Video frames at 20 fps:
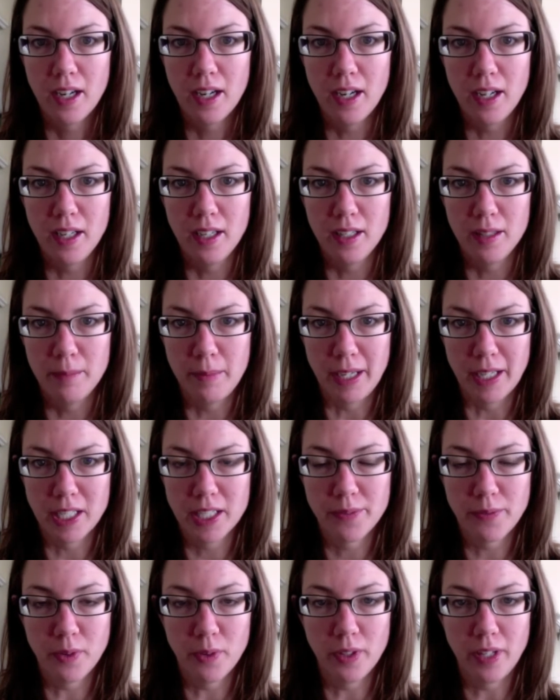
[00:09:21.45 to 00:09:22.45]

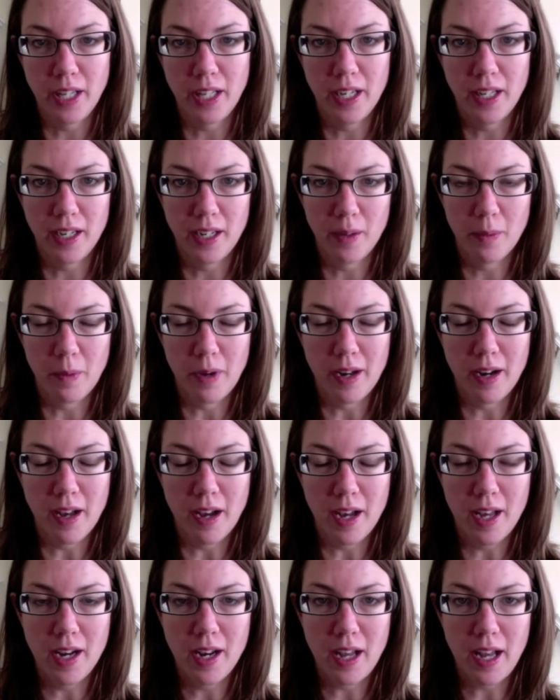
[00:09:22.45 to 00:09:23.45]
exfoliated and
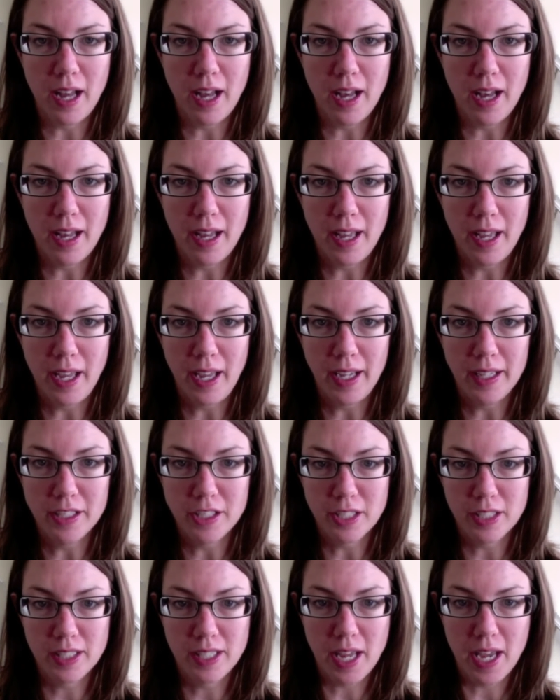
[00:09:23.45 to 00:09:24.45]
whatnot, I
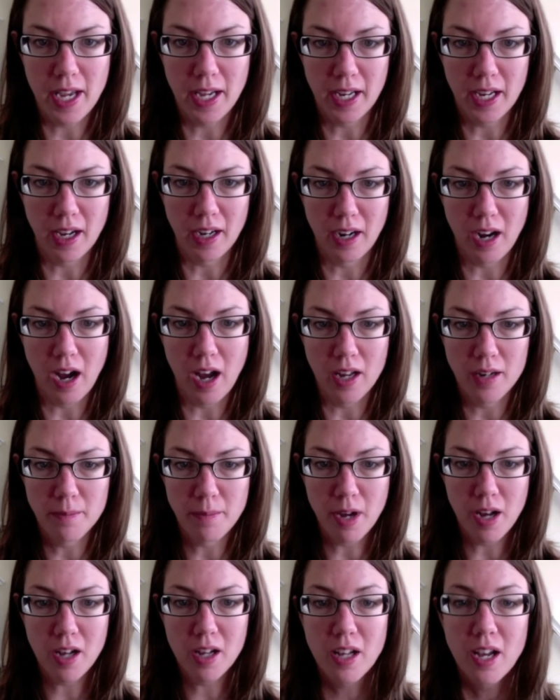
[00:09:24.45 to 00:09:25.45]
just take a cotton
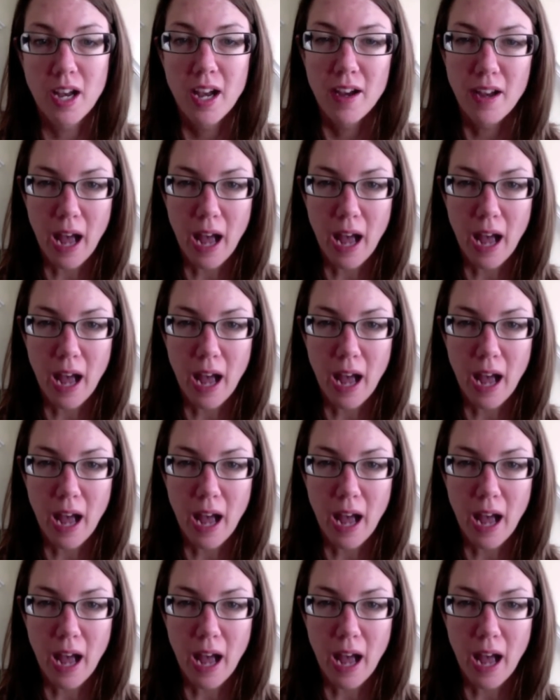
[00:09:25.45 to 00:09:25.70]
ball.